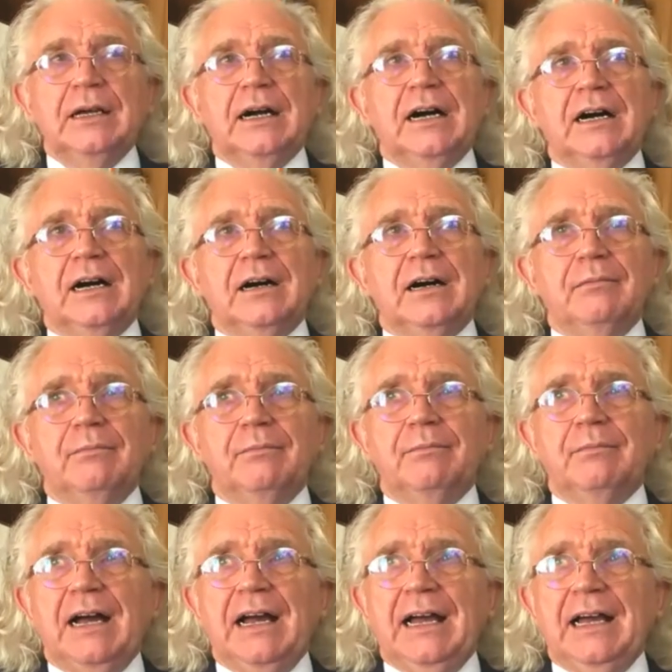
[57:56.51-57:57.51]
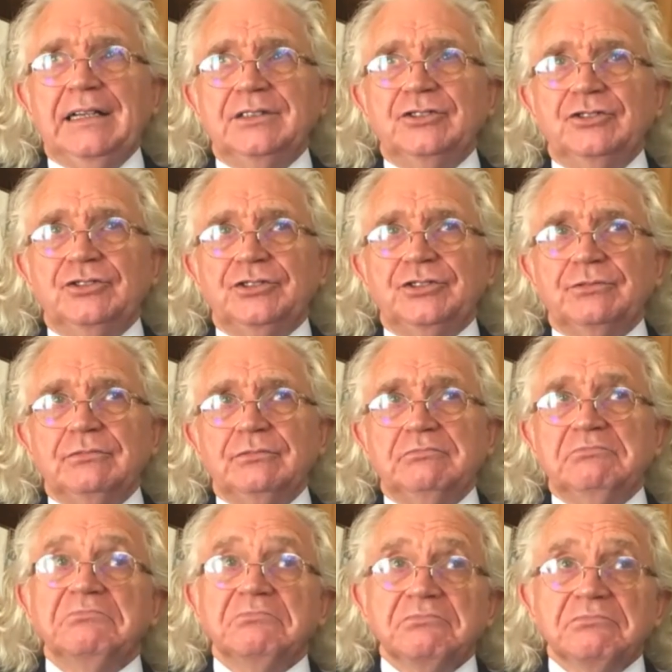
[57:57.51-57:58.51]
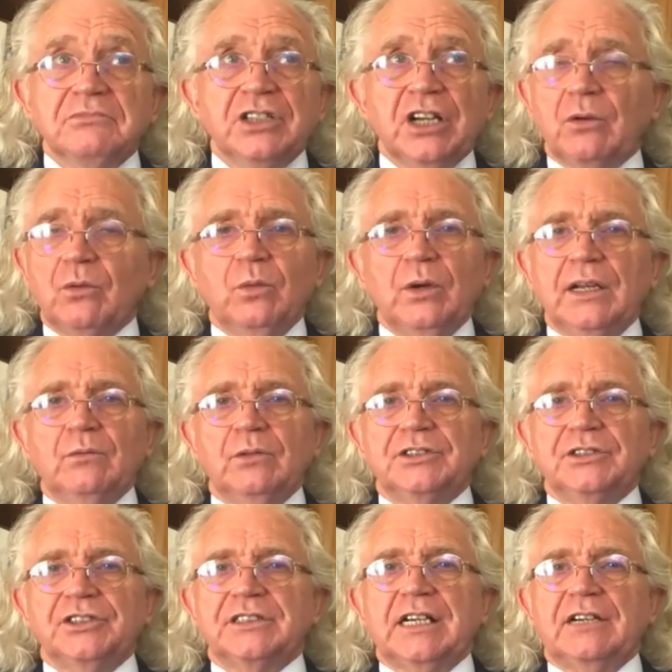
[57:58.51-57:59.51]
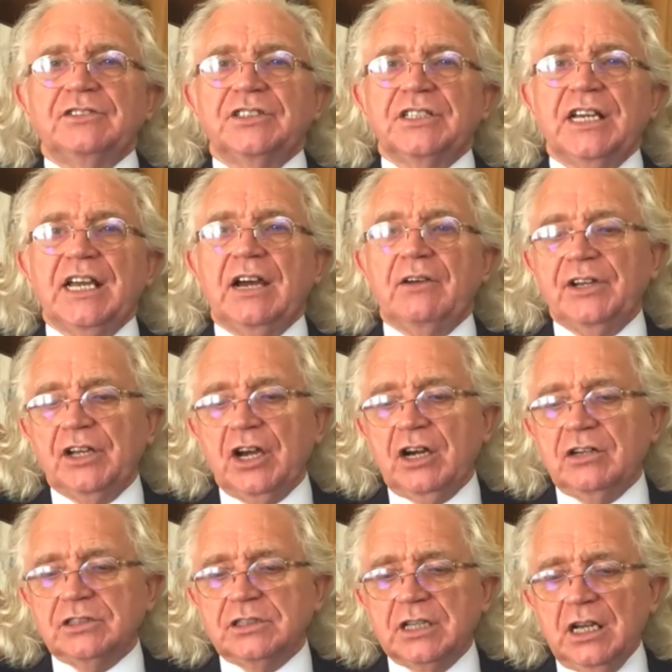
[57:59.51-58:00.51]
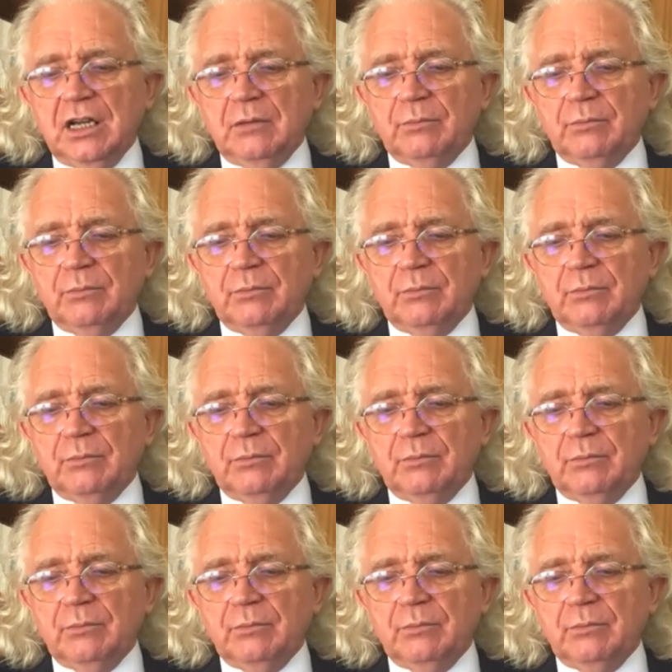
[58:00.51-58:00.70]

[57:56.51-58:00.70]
And, you know, we'll just have to see how it goes.